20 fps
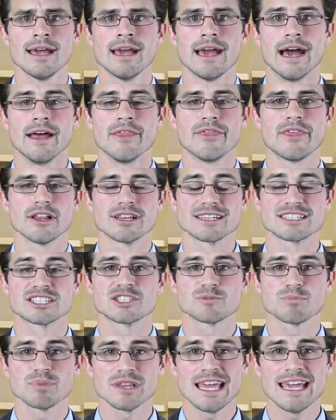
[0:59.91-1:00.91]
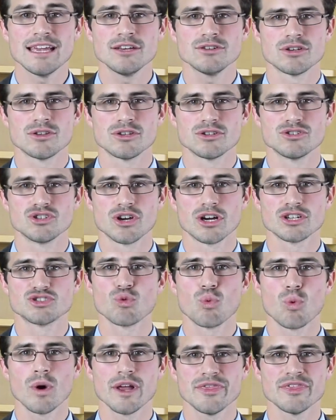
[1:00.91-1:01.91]
And they'll explain to the judge
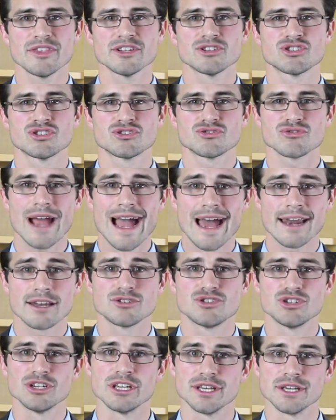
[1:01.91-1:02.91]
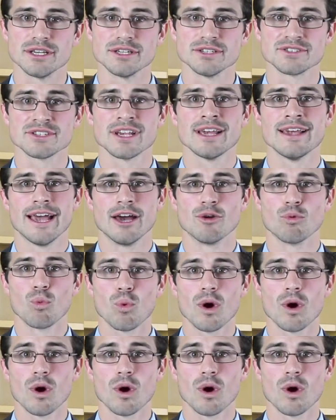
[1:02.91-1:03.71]
what the strategy is and